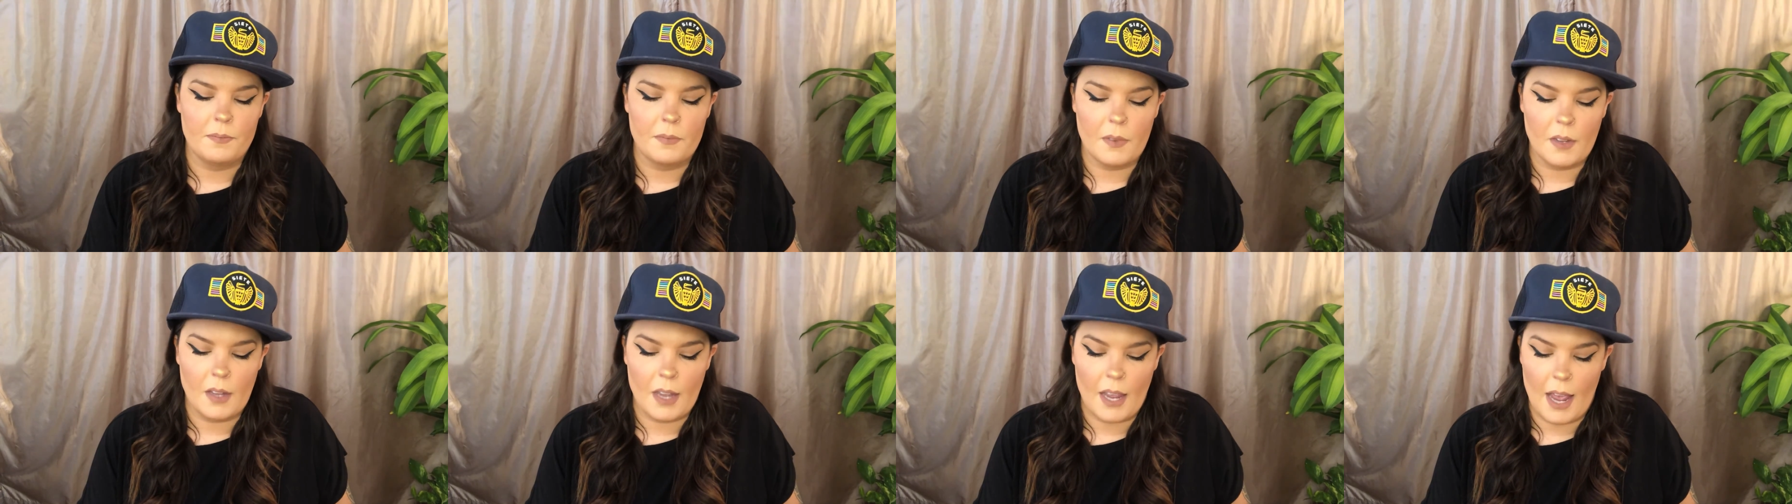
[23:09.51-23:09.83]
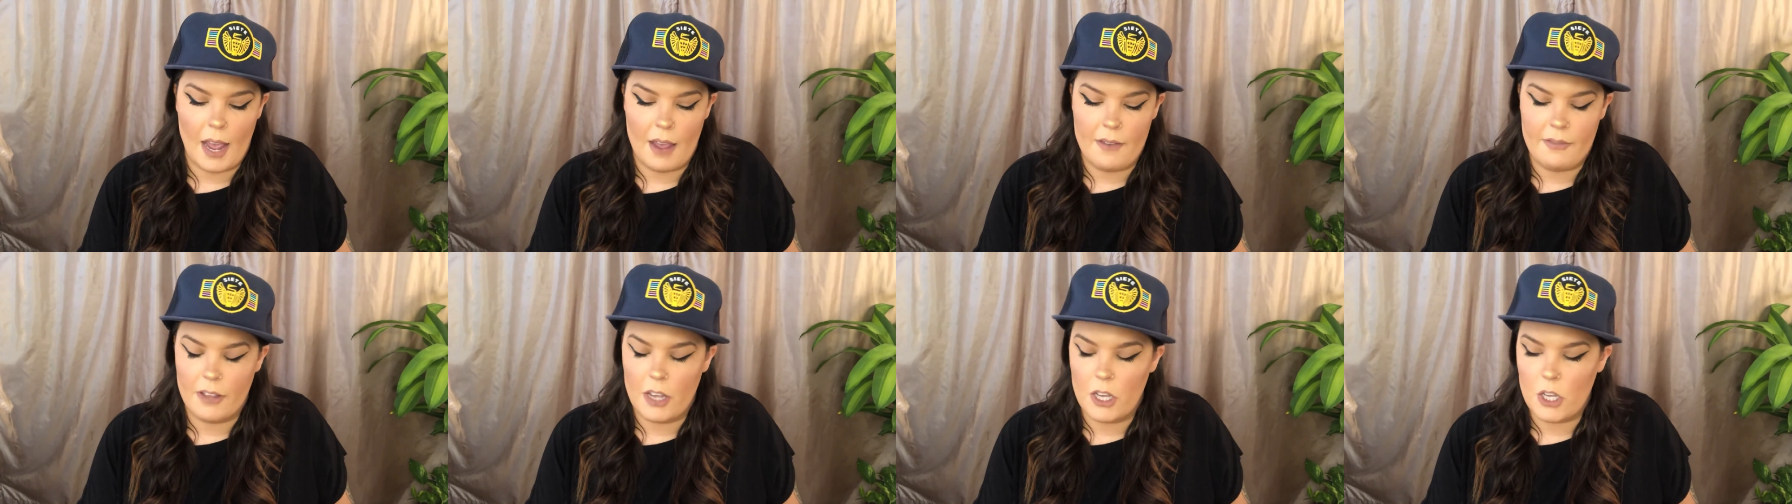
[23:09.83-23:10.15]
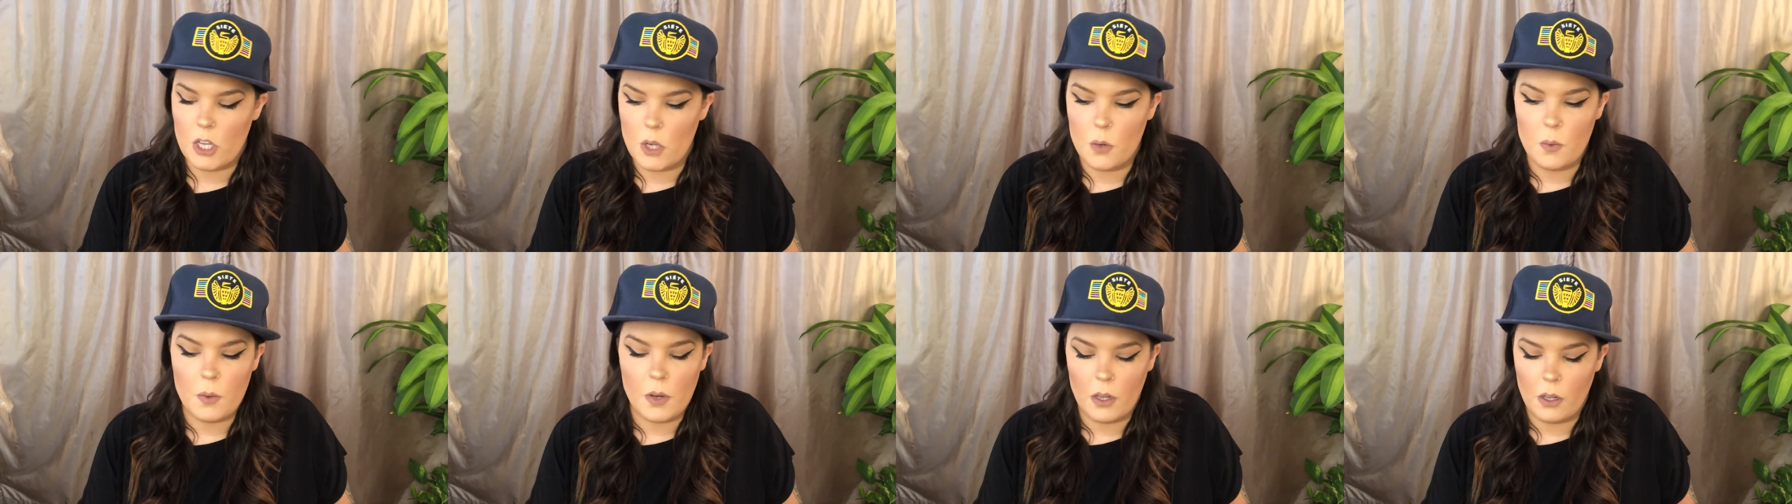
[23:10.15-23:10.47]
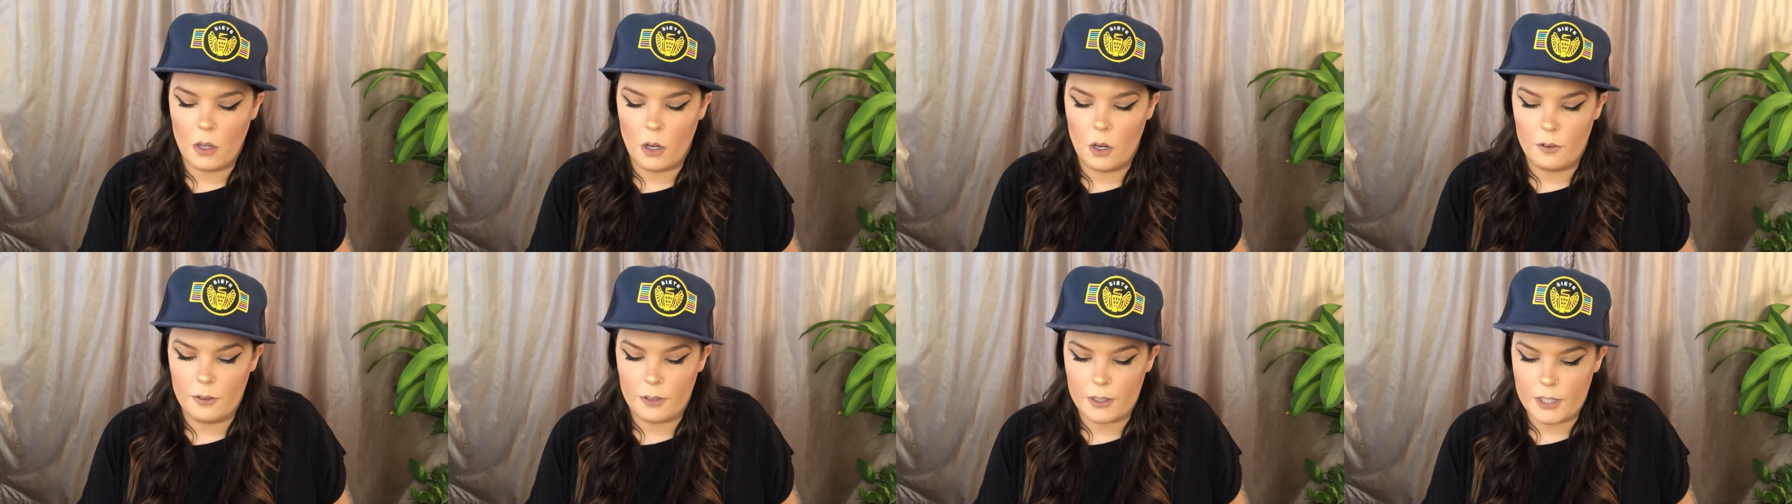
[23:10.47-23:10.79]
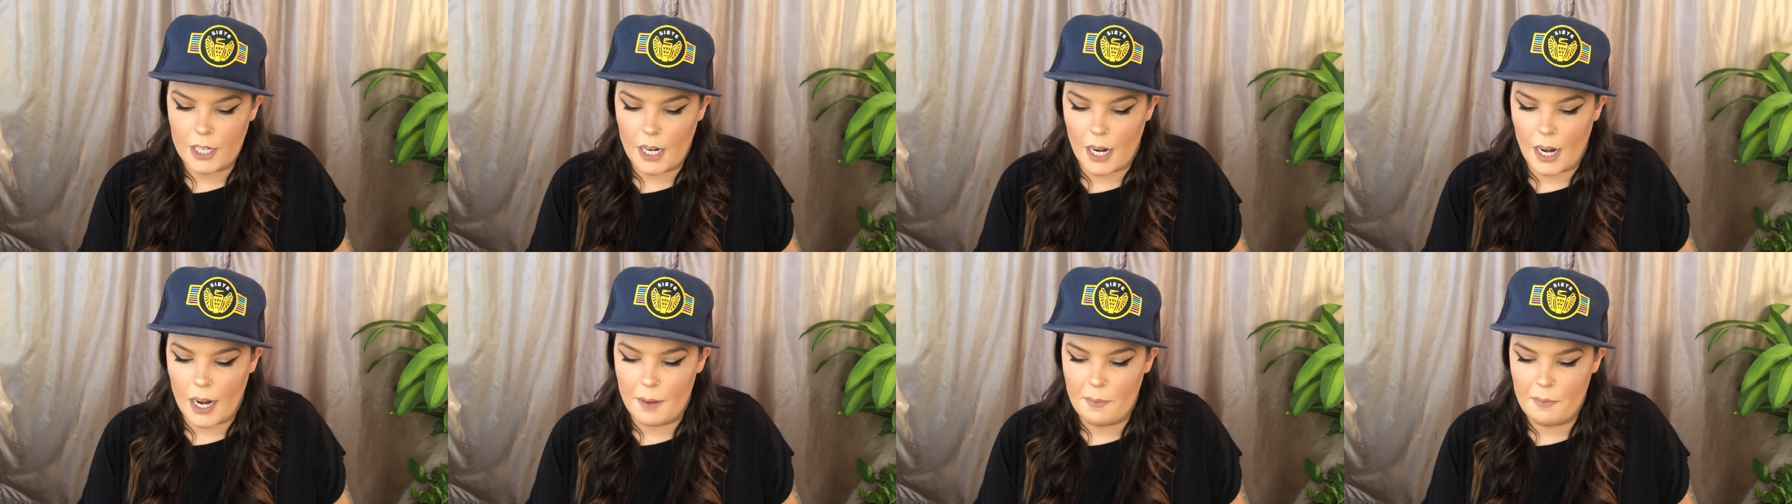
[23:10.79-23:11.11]
Okay, I feel like you will over
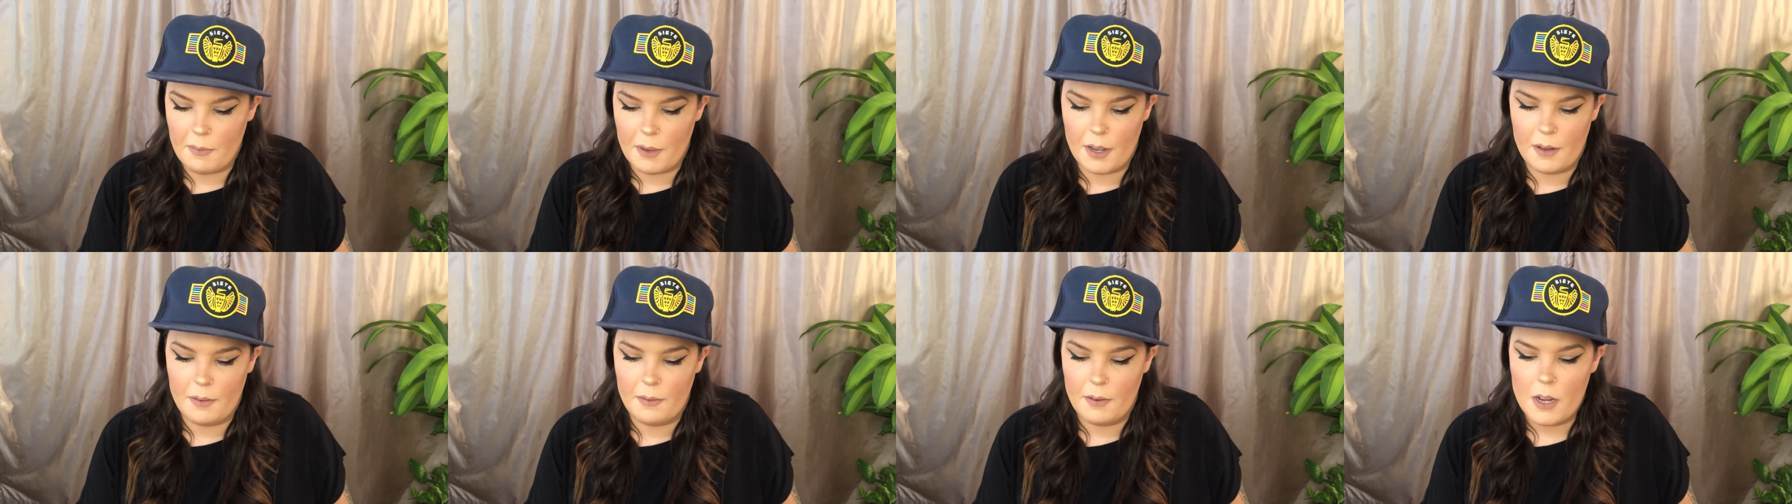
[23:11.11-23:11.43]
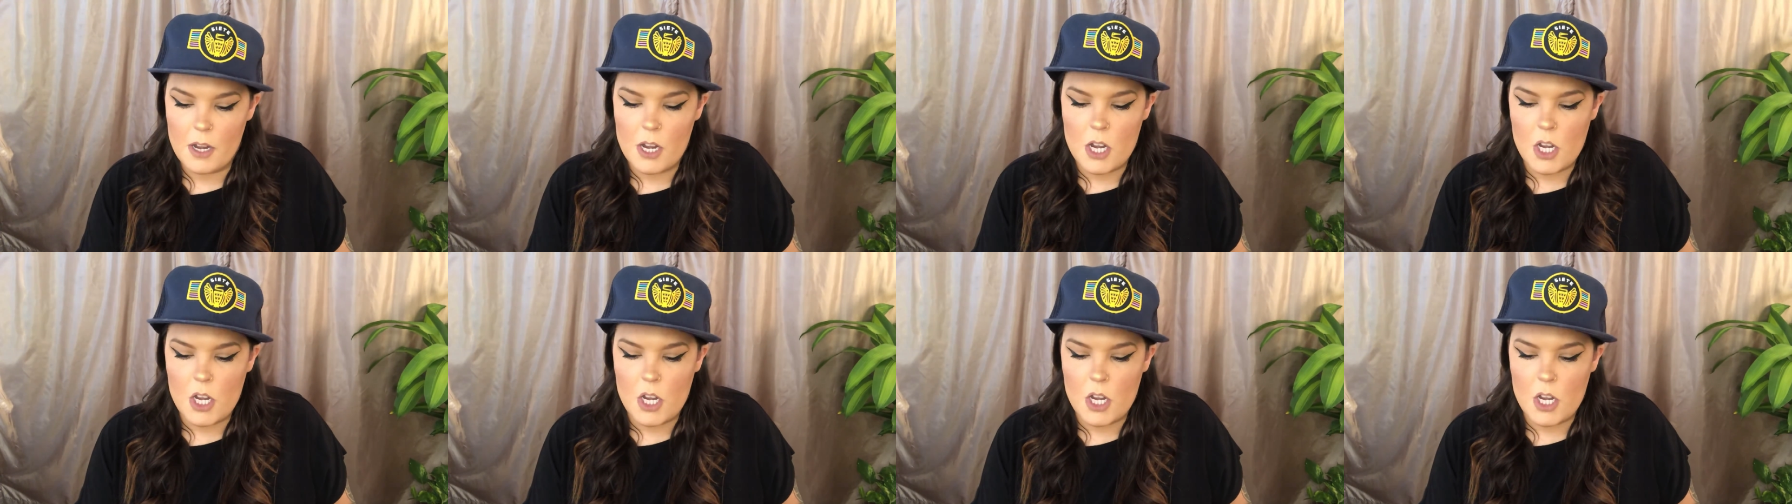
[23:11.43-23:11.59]
time, but